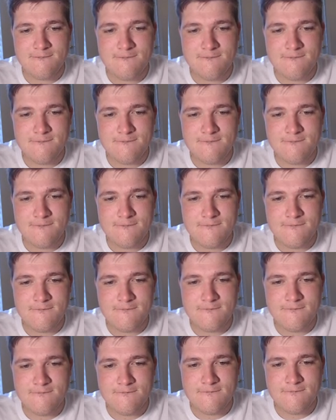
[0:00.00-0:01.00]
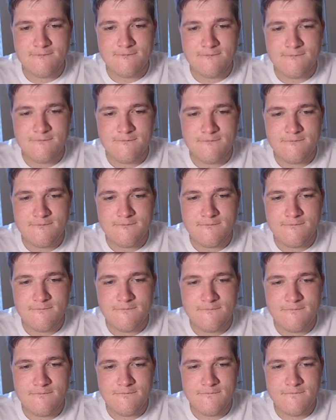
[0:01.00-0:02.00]

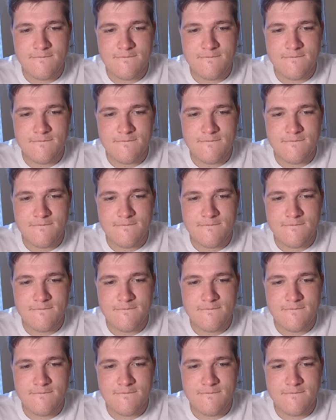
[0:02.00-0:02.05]
Nothing is said.